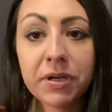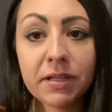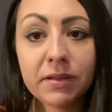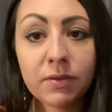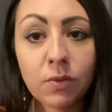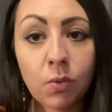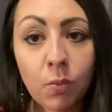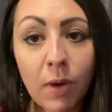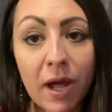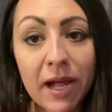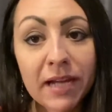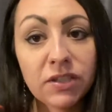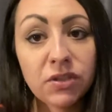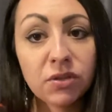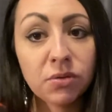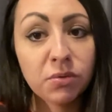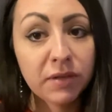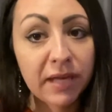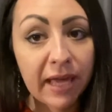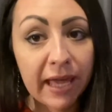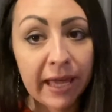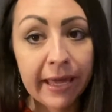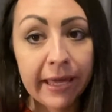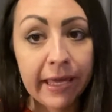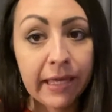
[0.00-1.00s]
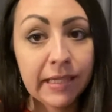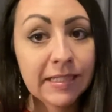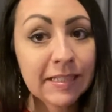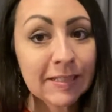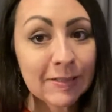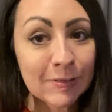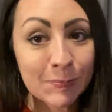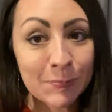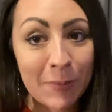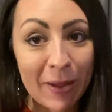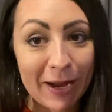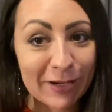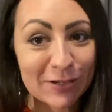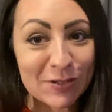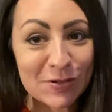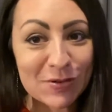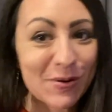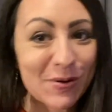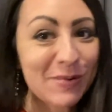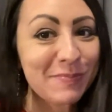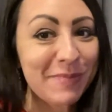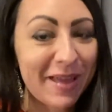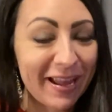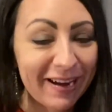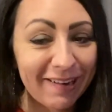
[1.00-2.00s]
in the Y2K
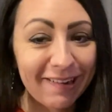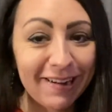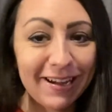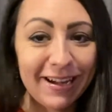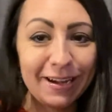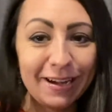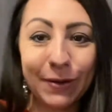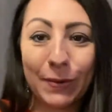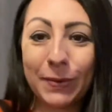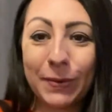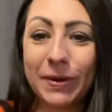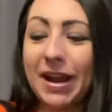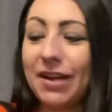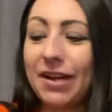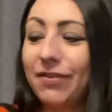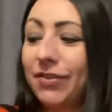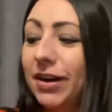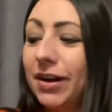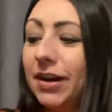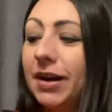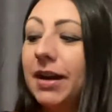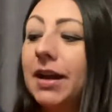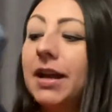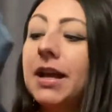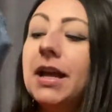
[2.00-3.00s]
spectrum era or whatever.